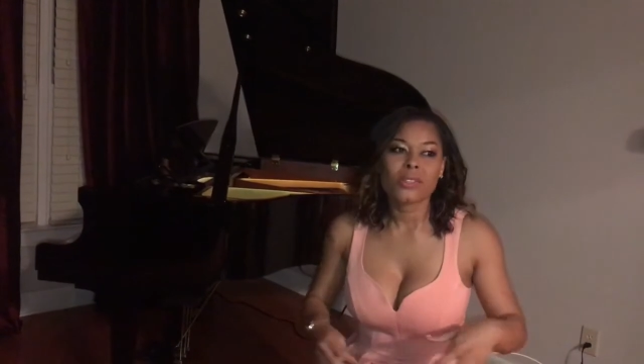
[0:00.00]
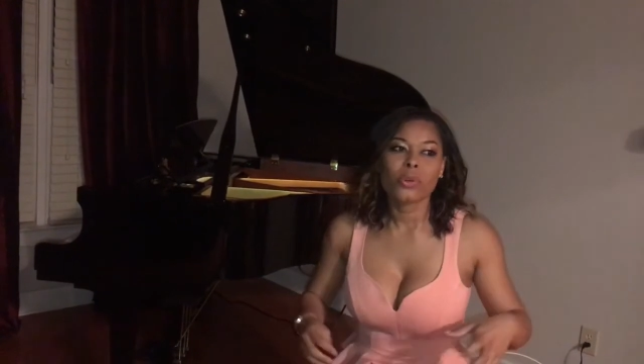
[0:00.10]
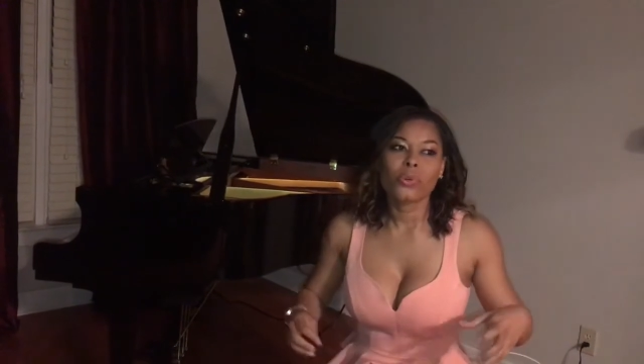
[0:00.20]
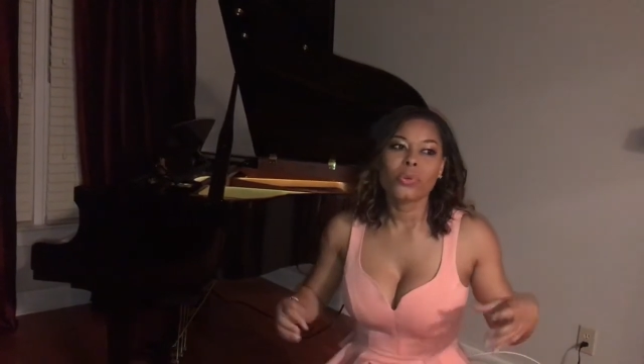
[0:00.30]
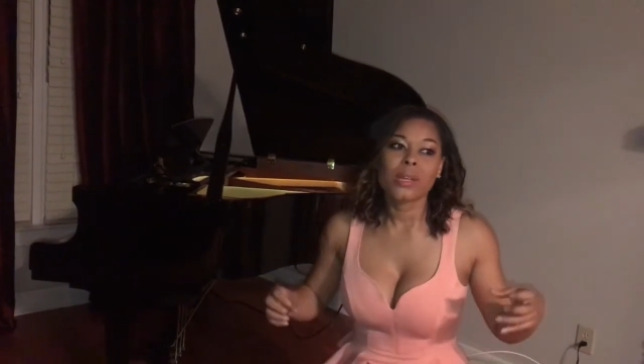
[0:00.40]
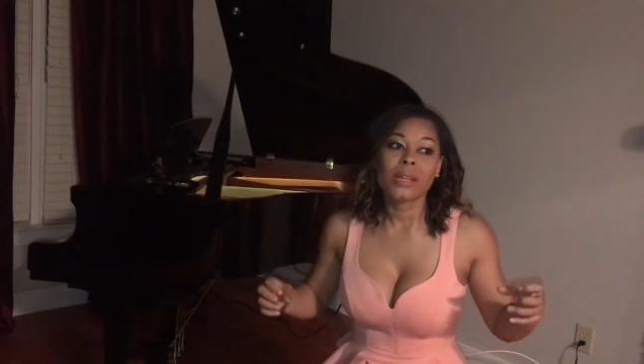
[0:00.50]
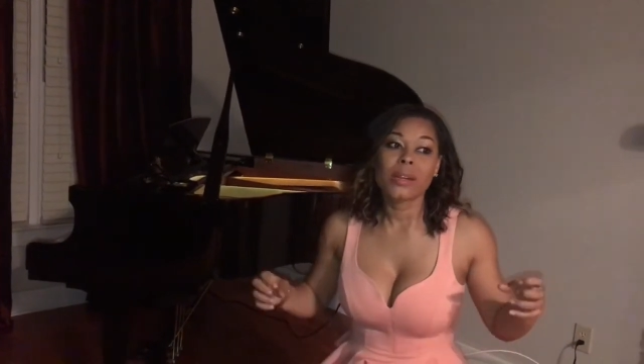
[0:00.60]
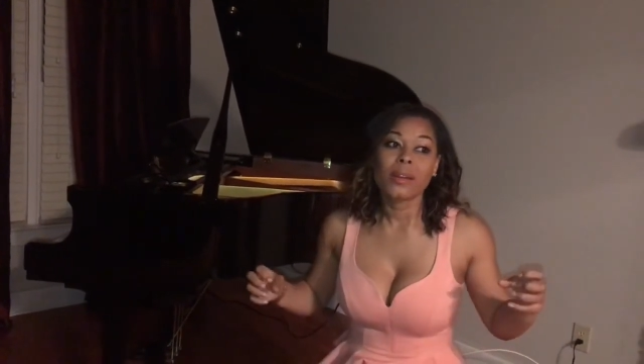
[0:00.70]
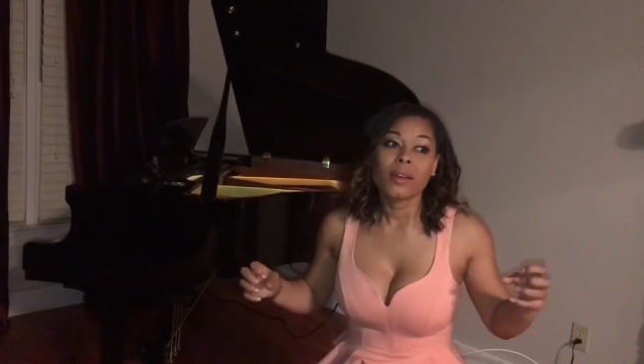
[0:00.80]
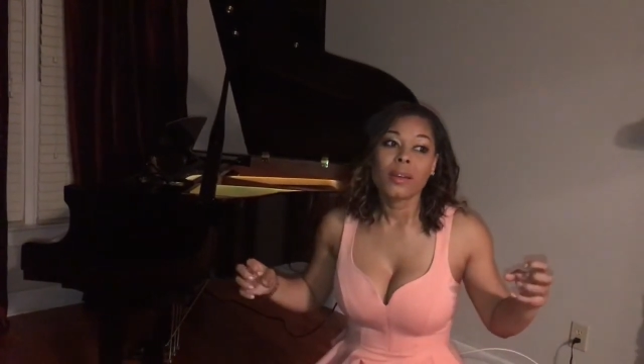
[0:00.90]
so you
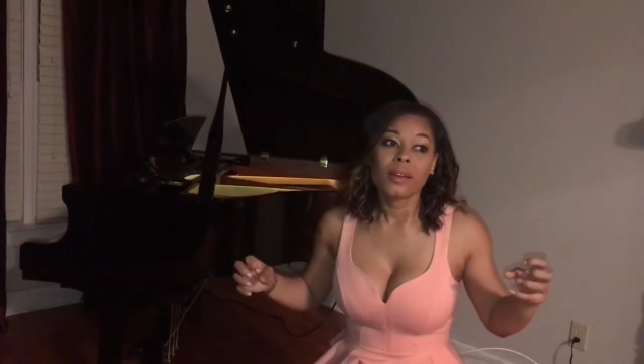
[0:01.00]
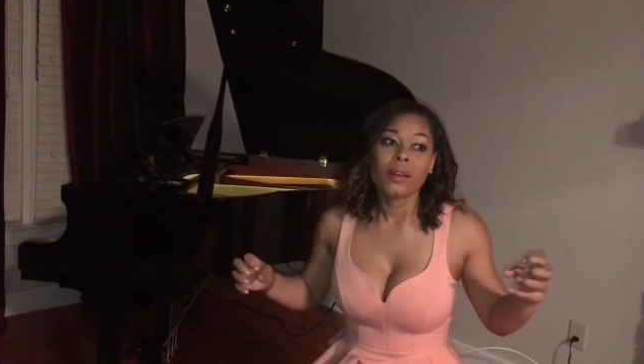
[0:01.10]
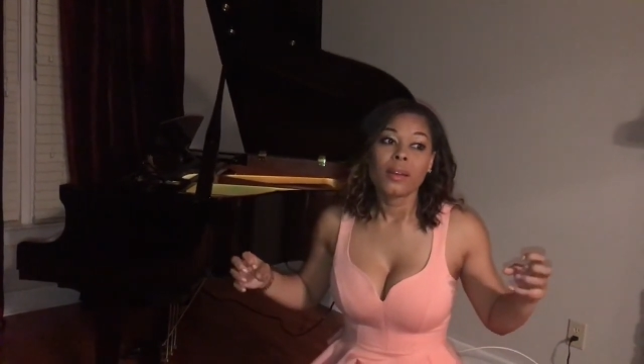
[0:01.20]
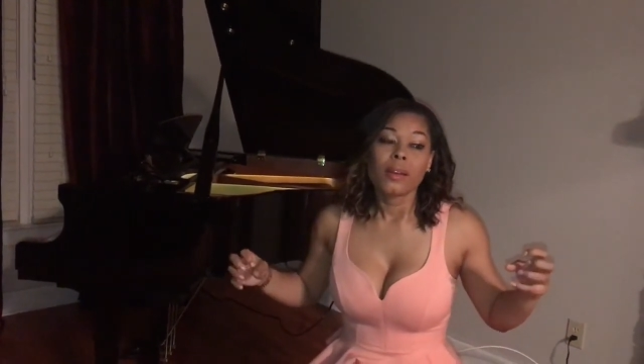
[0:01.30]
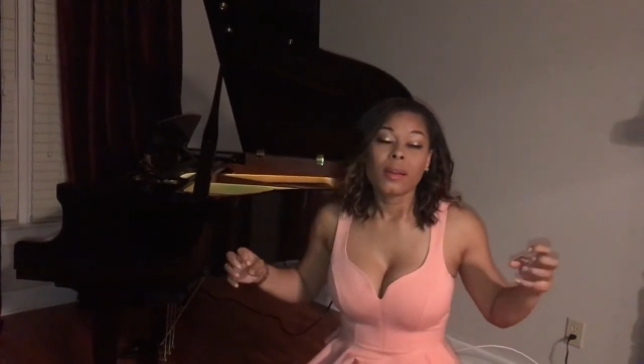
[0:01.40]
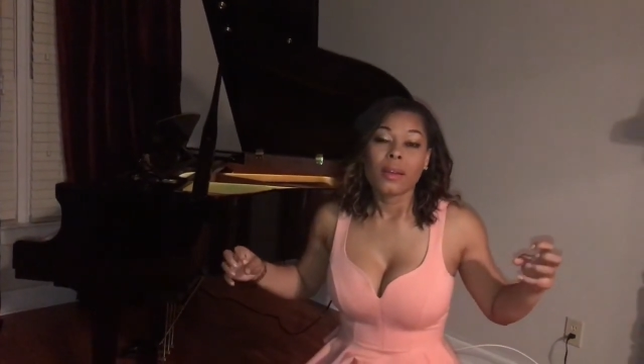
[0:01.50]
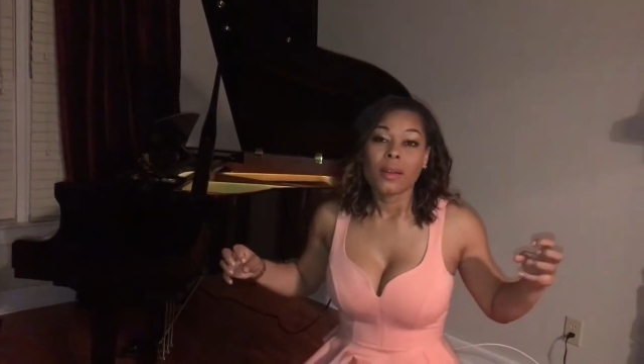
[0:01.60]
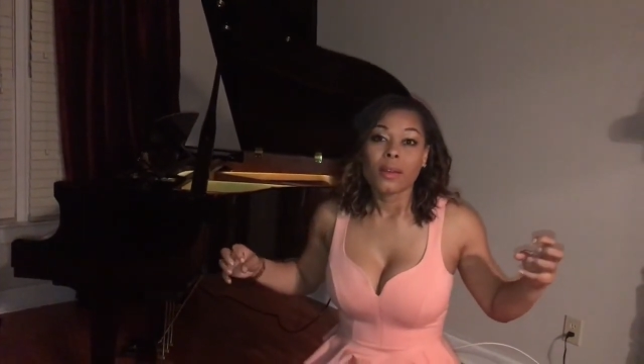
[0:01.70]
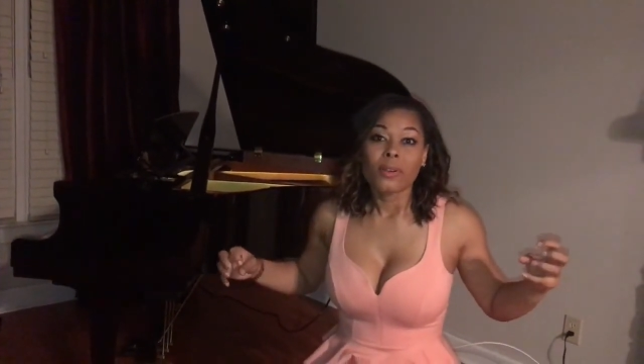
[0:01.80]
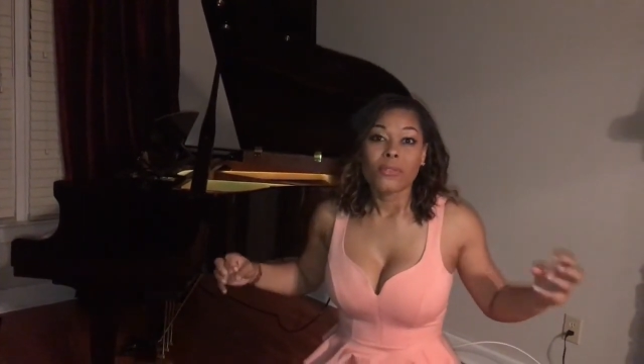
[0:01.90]
can
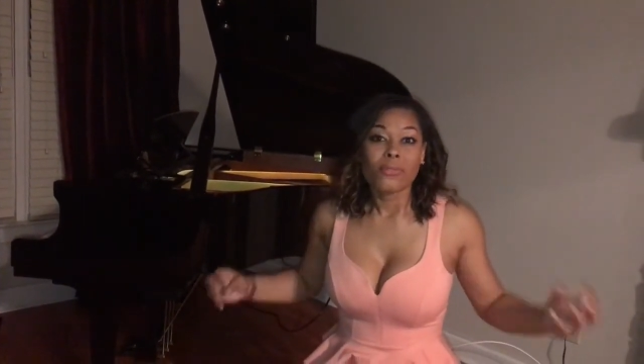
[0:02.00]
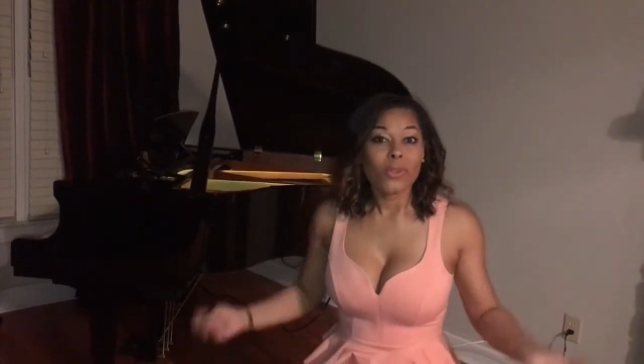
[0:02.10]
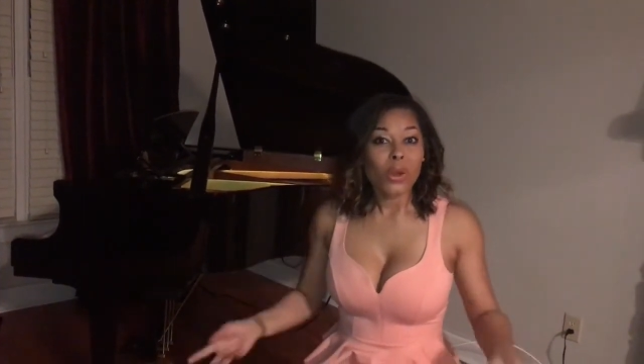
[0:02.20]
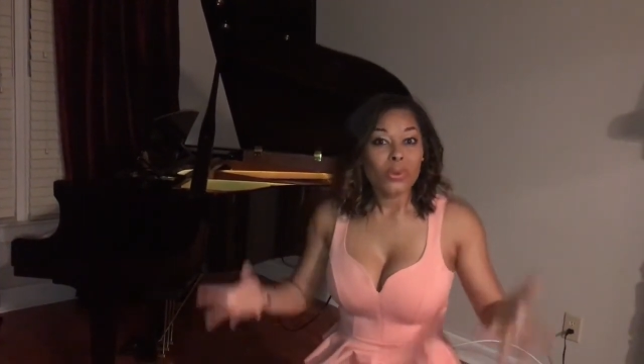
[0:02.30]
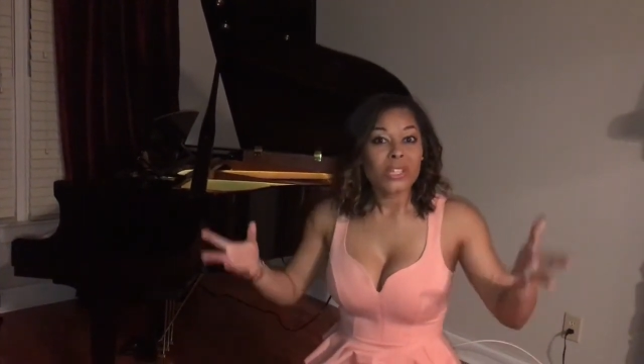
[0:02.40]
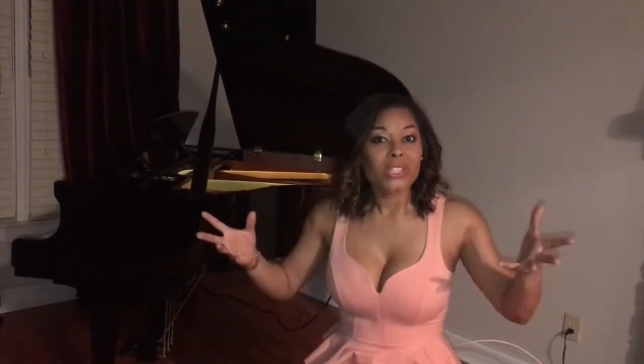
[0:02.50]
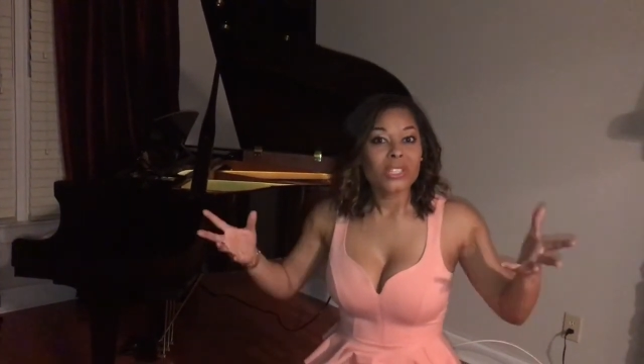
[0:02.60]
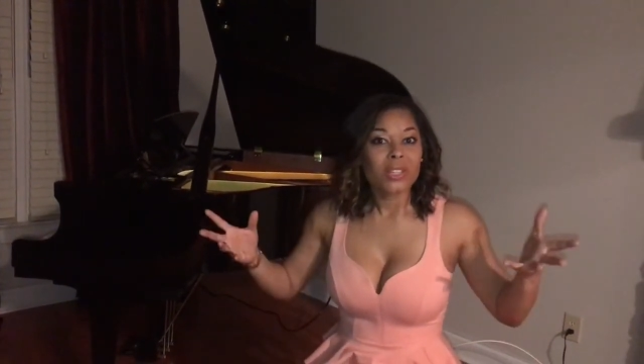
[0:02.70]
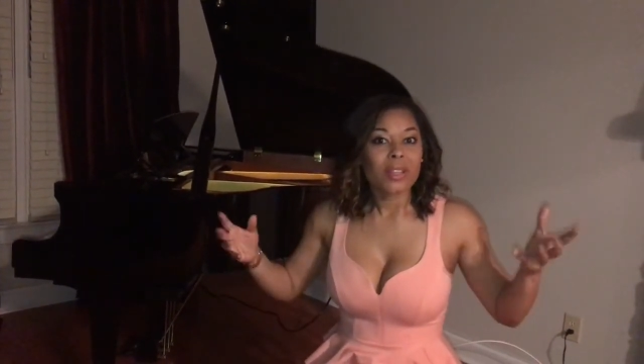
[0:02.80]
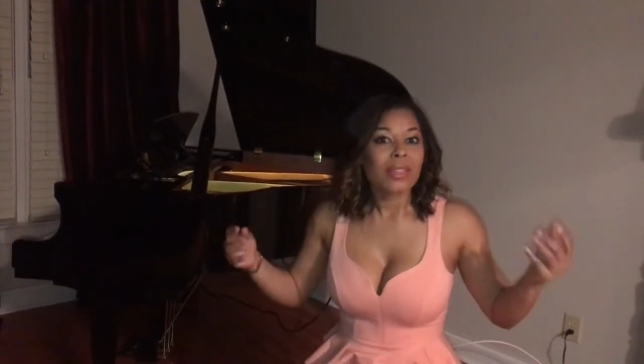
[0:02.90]

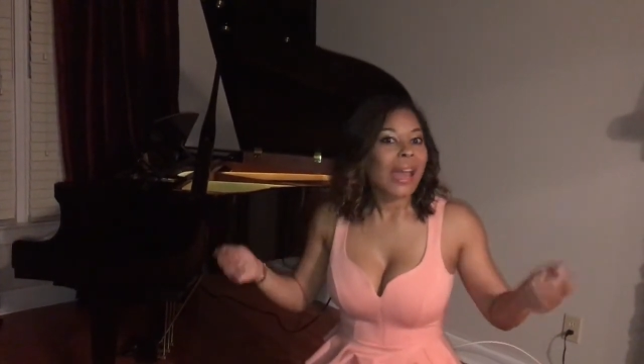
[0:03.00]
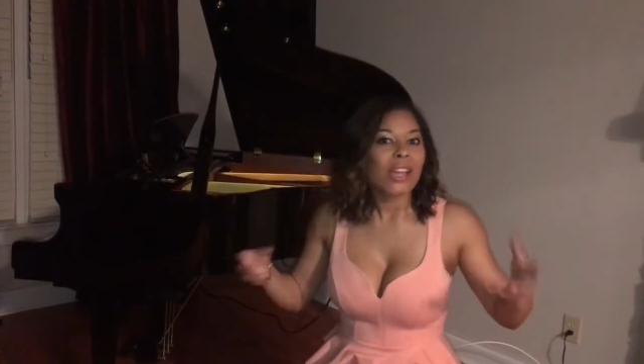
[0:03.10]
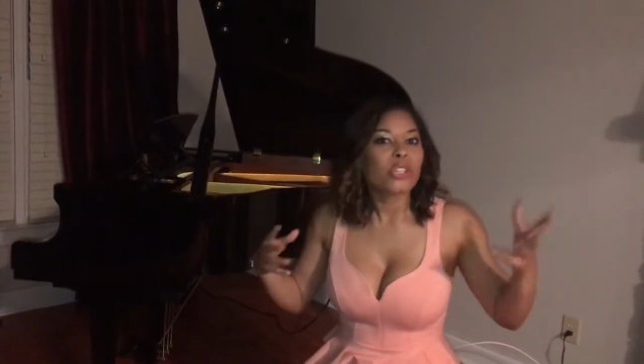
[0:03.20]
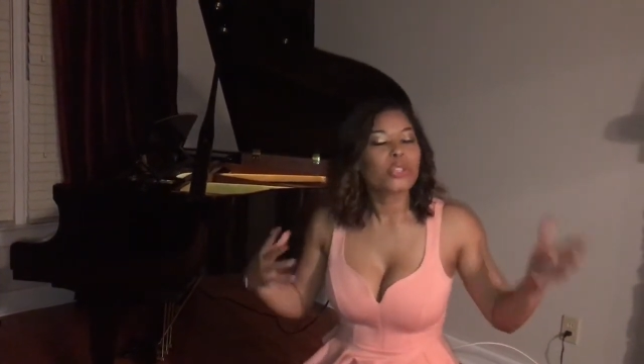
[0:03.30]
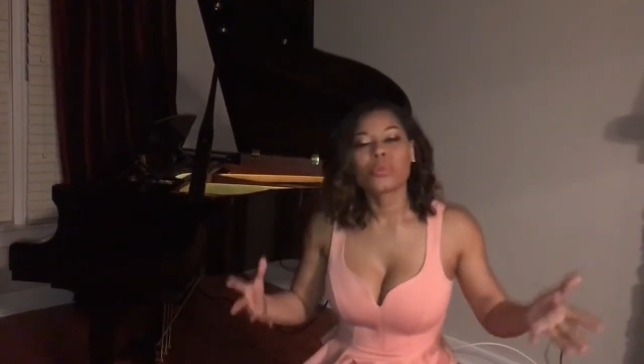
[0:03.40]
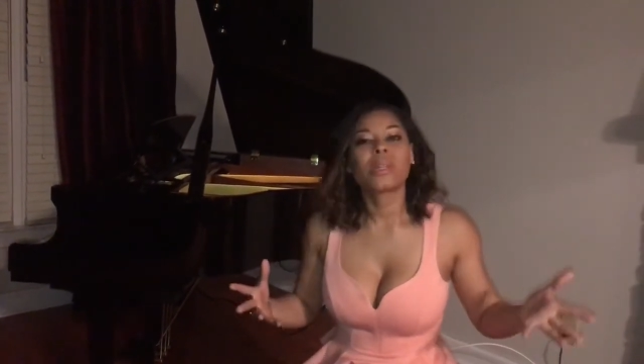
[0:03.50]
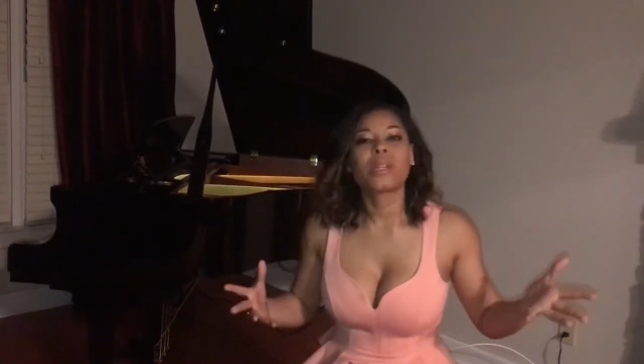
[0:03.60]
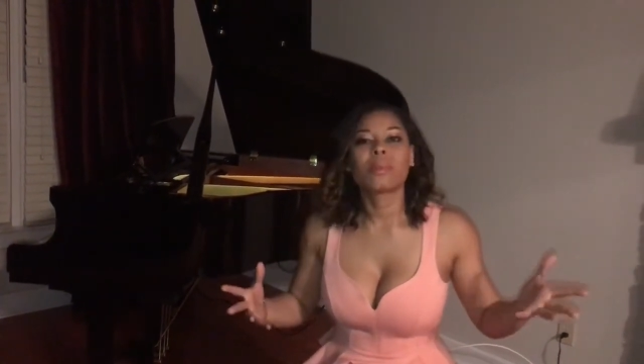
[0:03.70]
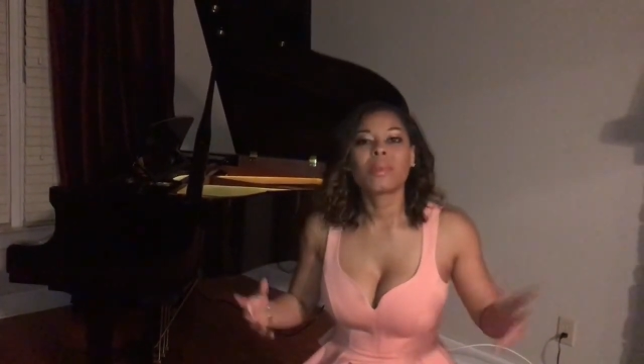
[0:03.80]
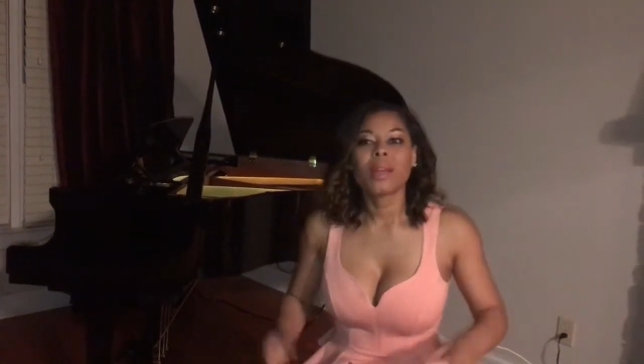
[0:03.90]
flourish that
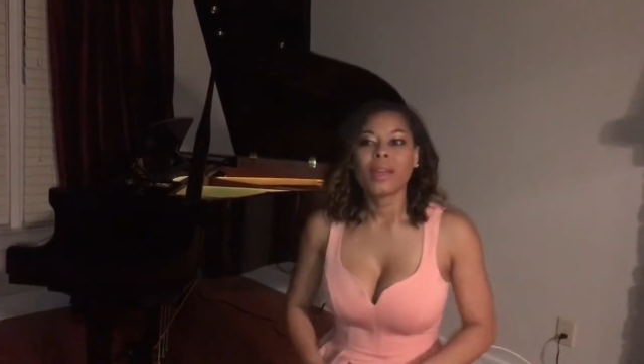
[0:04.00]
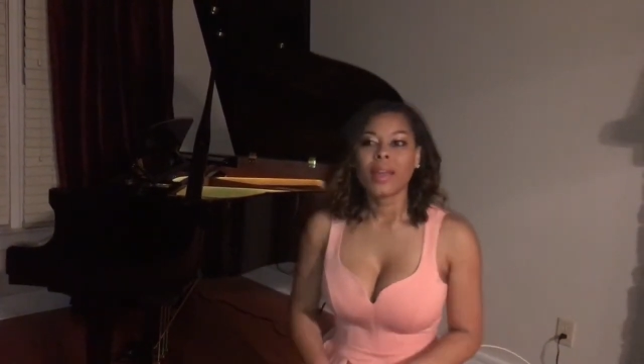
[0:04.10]
dream.